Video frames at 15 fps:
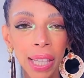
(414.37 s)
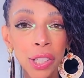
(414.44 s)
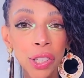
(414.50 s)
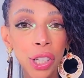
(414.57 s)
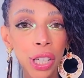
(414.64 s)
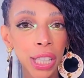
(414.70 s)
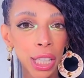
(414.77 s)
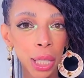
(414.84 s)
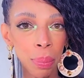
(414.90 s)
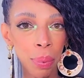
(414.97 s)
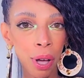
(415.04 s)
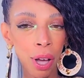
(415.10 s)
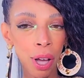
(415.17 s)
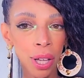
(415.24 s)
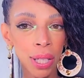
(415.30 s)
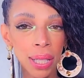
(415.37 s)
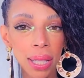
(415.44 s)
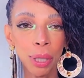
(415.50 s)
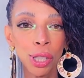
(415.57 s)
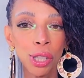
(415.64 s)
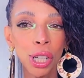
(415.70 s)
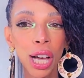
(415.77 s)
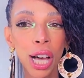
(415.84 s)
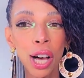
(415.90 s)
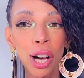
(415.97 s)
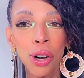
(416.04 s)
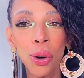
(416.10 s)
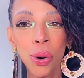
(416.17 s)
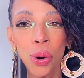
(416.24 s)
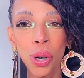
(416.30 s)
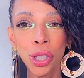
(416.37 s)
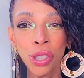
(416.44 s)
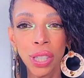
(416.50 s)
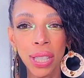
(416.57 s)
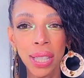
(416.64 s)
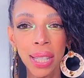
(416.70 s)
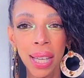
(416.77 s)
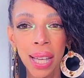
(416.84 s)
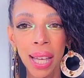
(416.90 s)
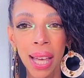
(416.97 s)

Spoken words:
These are clip-ons. Look how gorgeous.